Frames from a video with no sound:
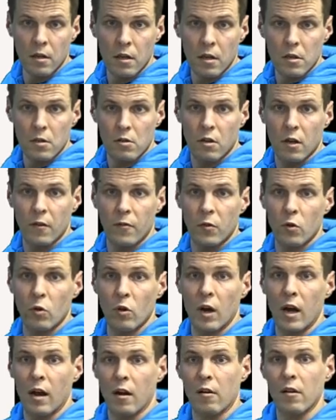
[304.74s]
So if you
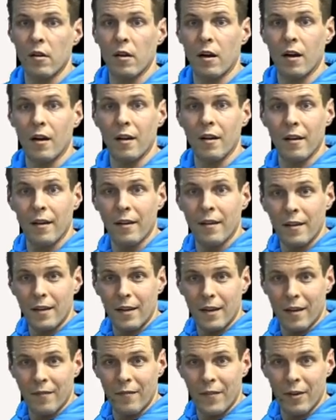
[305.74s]
are
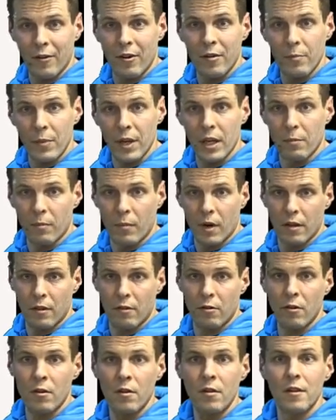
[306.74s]
a very big
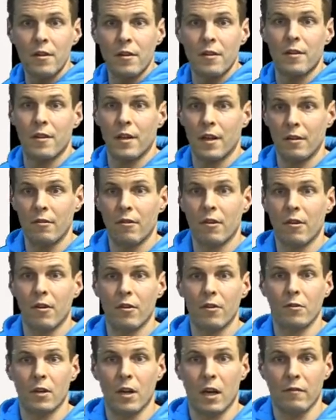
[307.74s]
mother, then you're
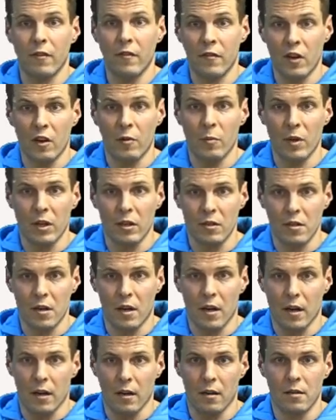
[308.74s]
going to have a very big
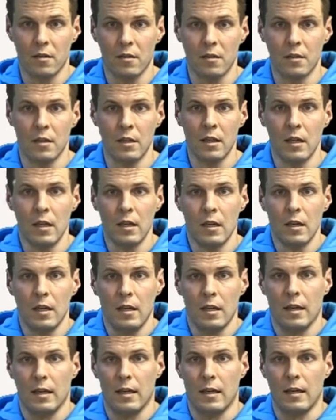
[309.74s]
child.
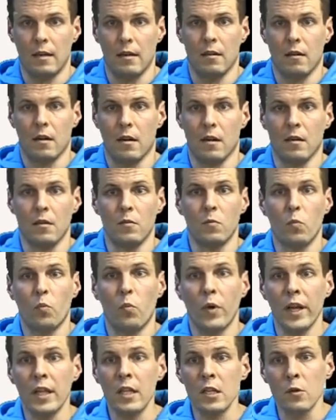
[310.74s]
And
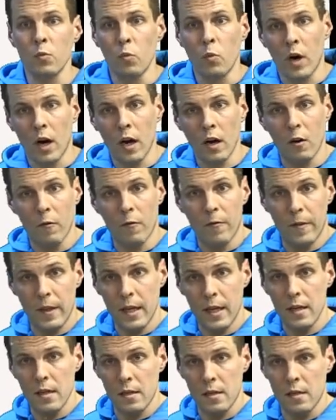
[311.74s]
which one of
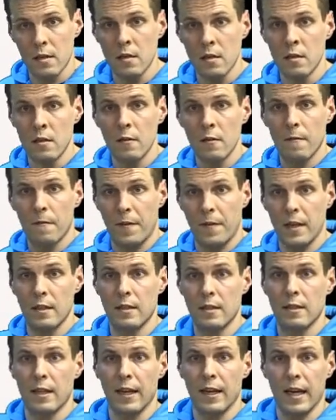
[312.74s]
these
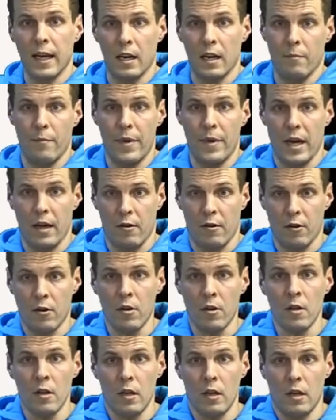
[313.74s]
fits the data better
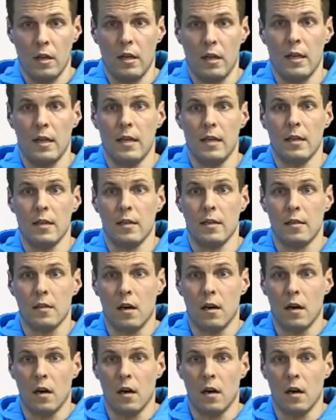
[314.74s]
is